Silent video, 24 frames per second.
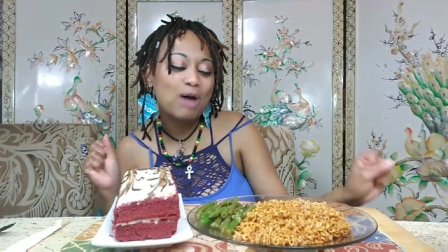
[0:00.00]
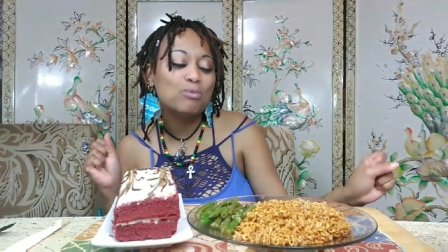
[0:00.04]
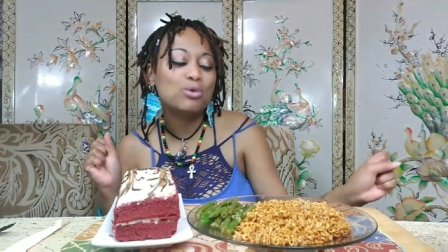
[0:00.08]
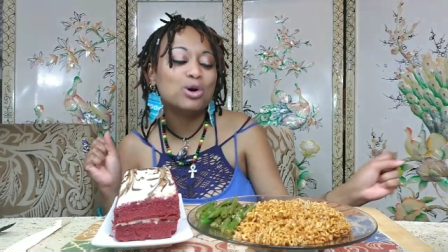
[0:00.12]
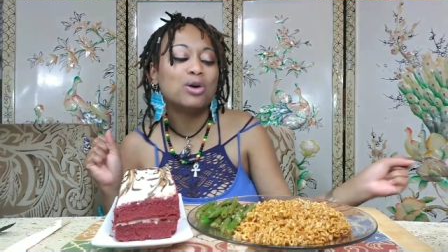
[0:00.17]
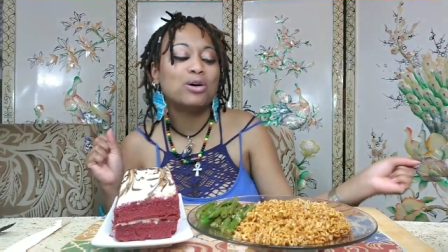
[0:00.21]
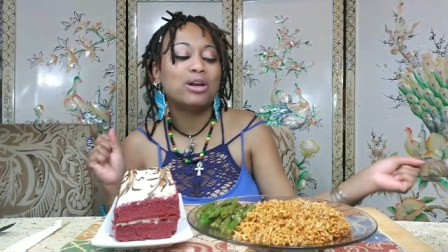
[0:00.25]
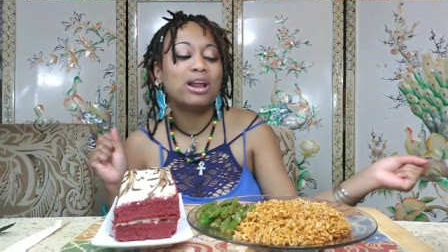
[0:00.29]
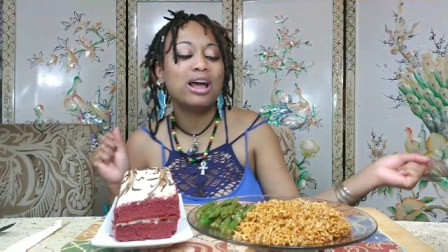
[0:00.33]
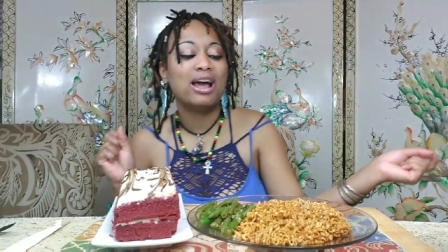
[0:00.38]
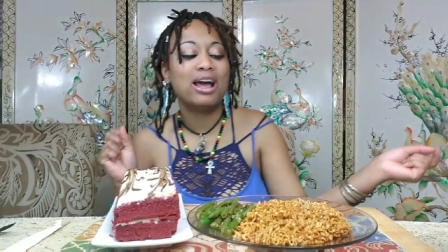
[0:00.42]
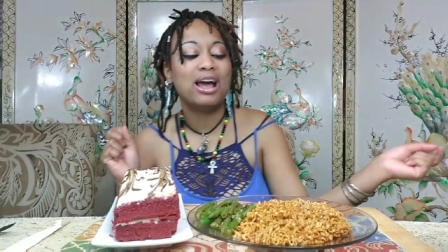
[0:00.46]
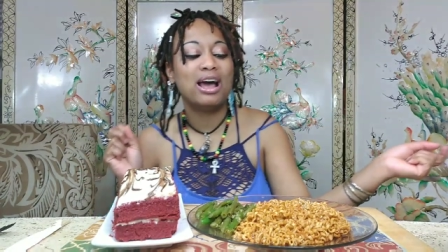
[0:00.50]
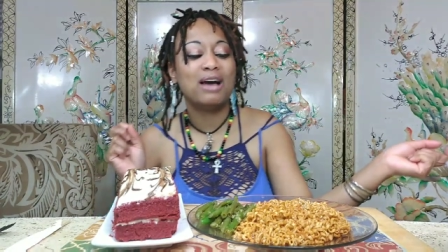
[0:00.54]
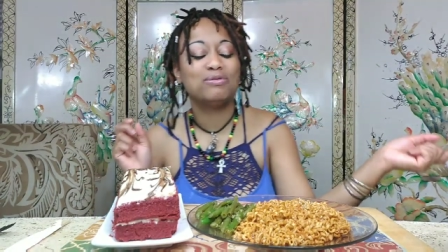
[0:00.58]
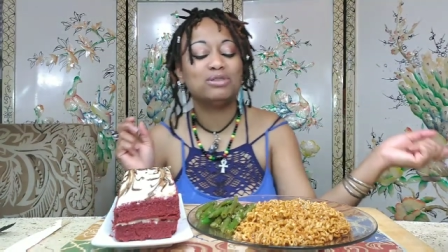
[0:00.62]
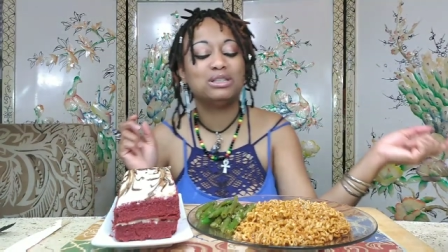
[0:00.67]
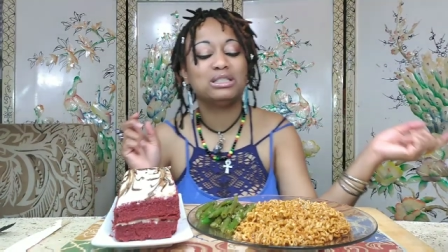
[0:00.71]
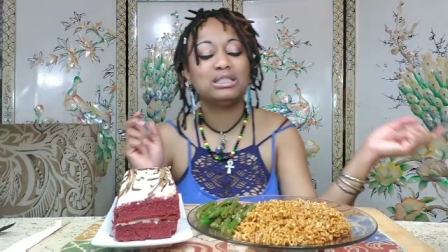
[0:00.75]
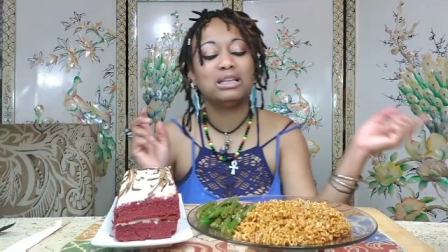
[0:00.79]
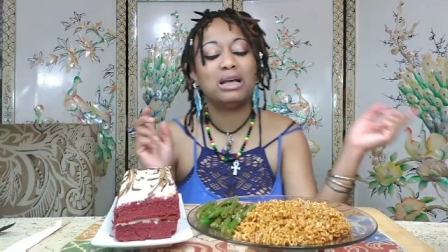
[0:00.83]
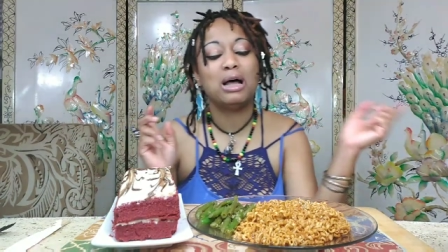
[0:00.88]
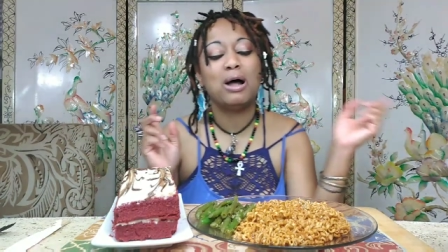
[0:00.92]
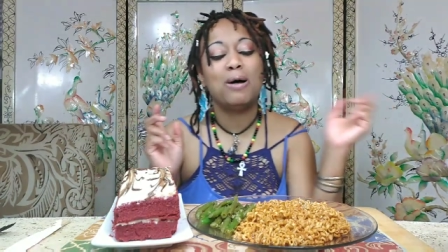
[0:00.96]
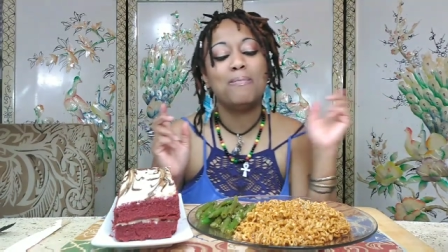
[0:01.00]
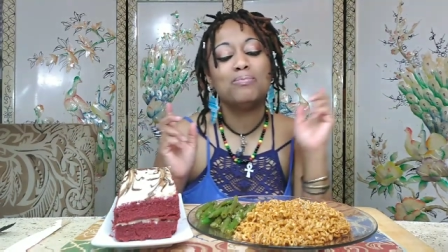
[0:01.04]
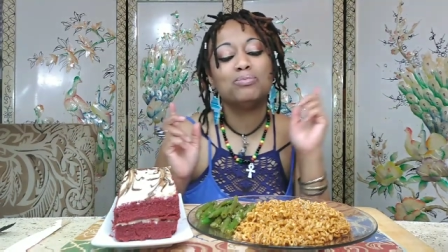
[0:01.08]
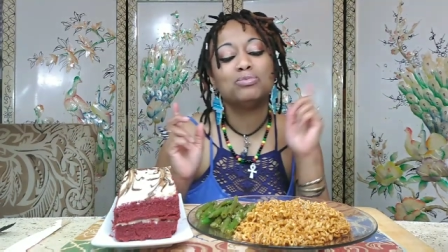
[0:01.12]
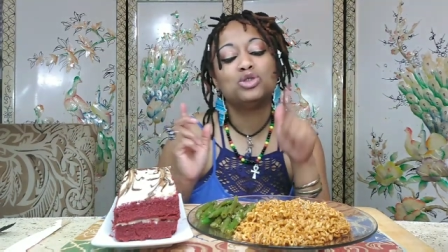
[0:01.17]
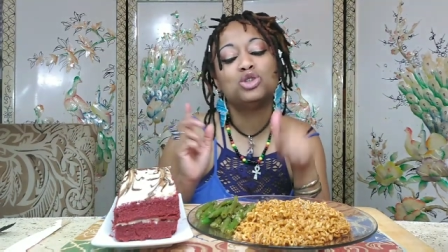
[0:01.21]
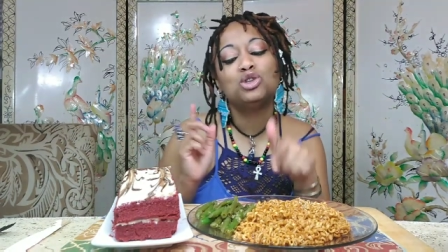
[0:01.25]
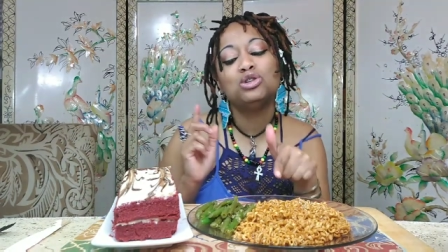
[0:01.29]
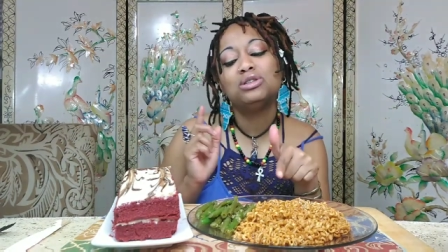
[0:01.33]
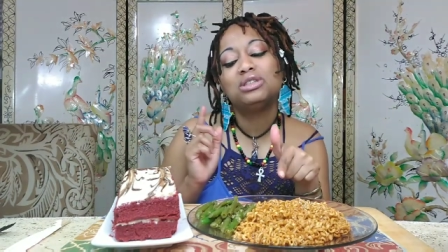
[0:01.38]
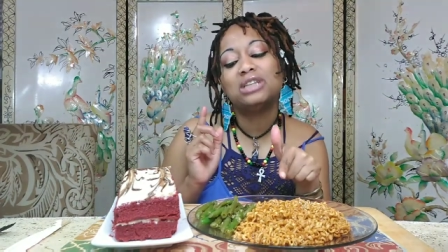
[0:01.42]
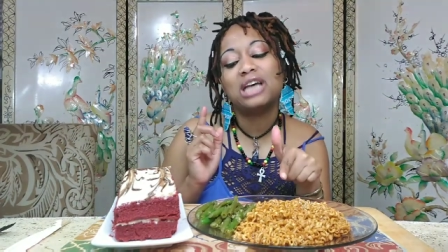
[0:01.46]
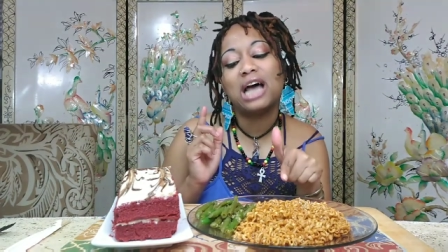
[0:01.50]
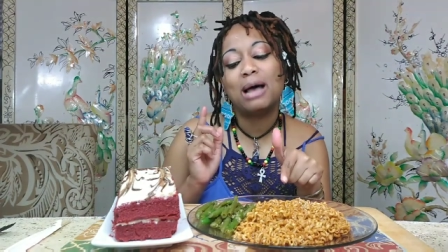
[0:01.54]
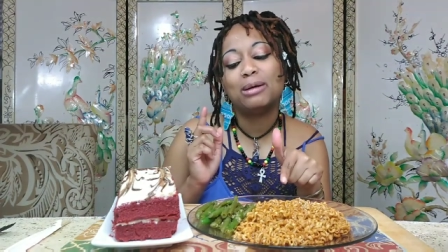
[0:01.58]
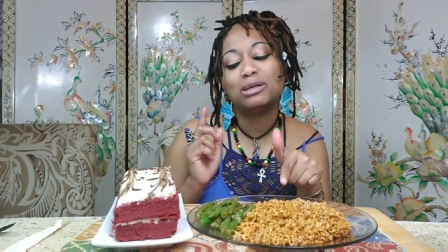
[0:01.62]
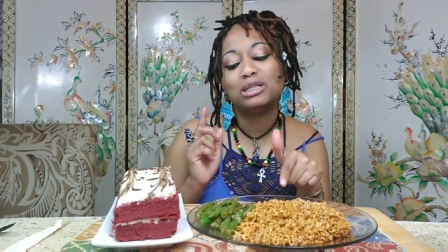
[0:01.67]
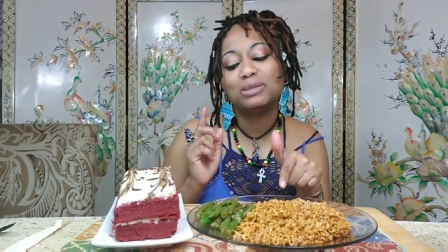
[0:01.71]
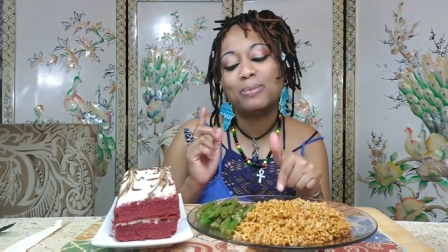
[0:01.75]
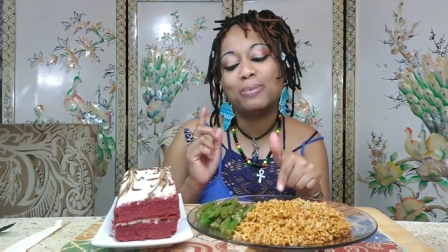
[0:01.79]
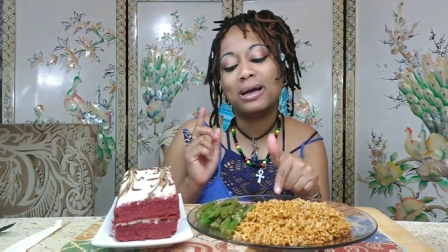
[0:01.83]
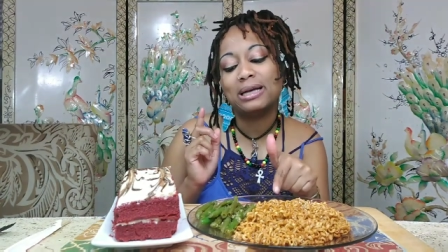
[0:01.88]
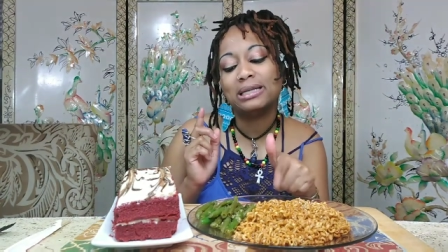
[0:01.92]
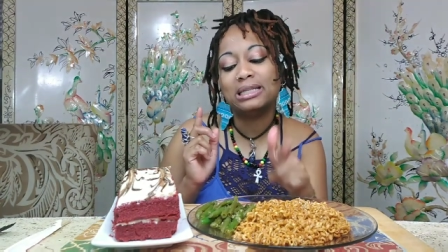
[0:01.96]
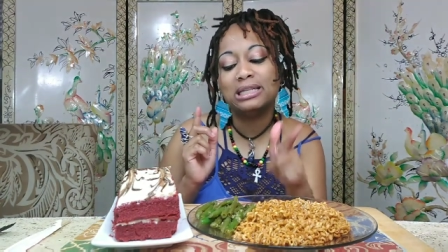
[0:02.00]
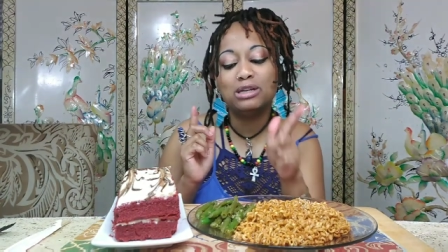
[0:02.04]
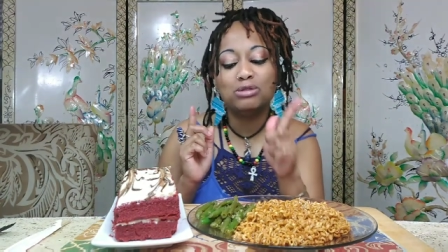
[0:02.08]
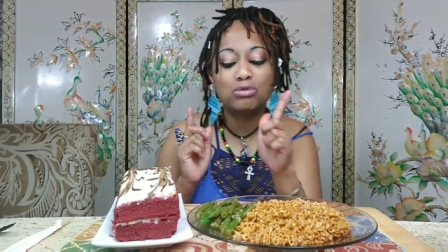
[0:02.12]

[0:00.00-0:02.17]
we're going to have some two-time spicy